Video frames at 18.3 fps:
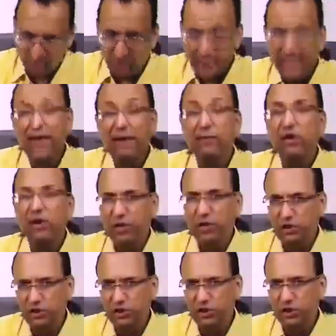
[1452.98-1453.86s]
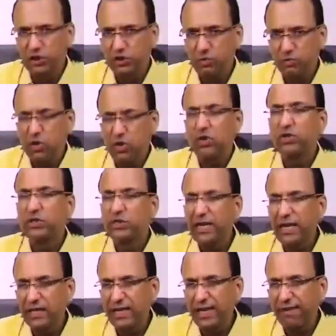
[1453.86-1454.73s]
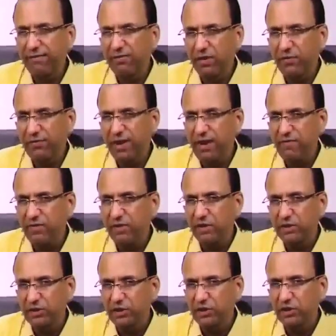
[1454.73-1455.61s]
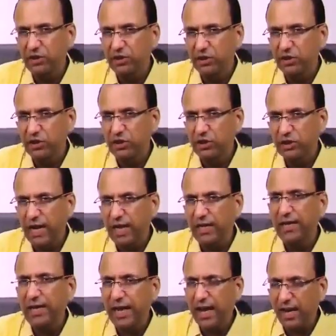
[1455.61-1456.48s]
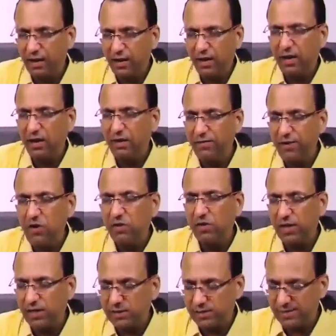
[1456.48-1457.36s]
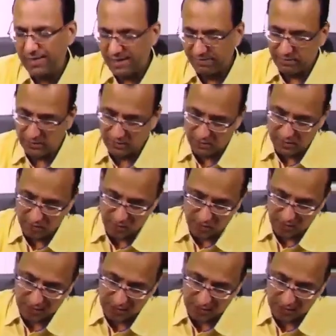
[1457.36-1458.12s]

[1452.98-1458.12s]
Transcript: the alveolus? What do you see at the level of alveolus? At the alveolus level, what I